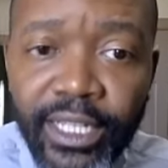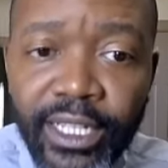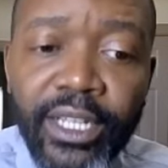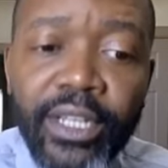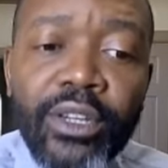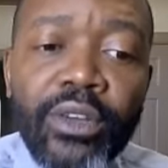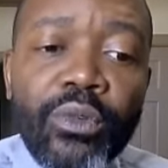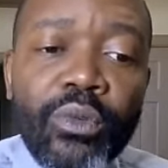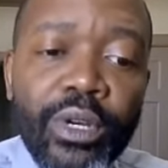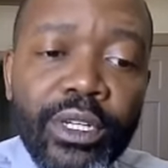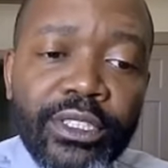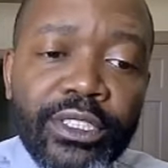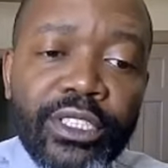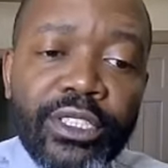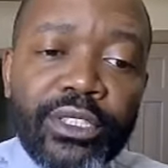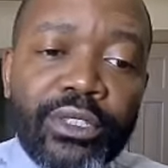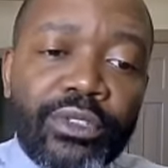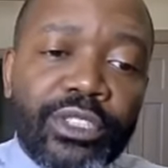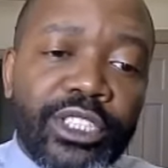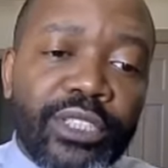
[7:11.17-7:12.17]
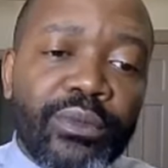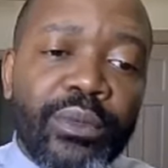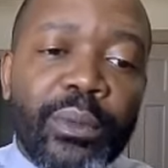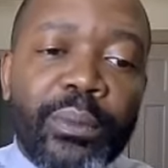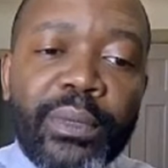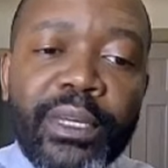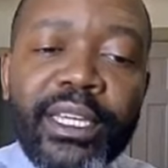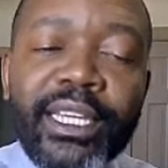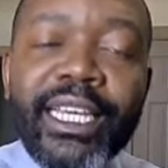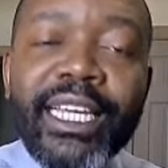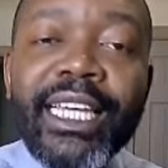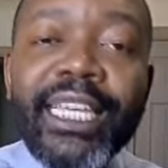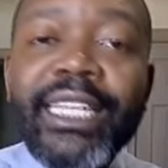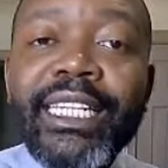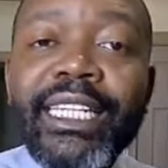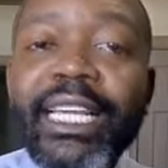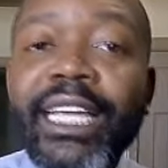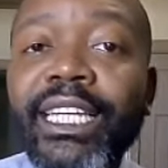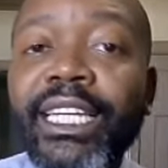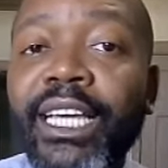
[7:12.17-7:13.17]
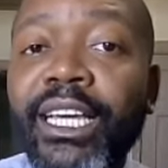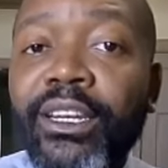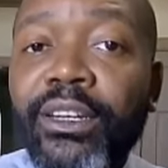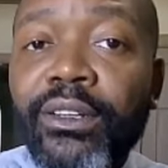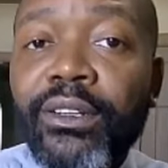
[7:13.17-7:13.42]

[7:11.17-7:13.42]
one solution would be getting that letter